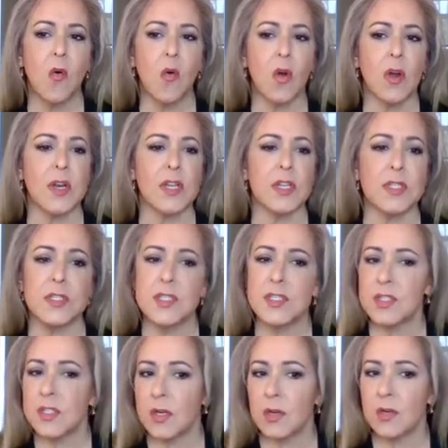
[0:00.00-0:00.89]
or a
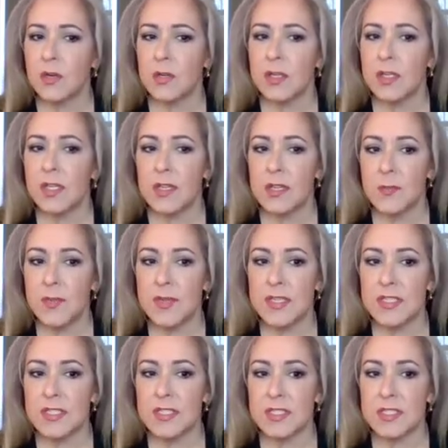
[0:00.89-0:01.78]
concern in the
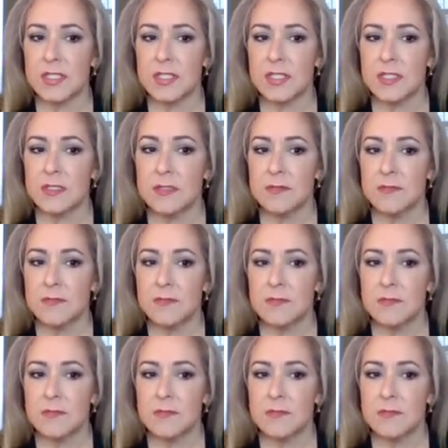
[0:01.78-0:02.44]
business.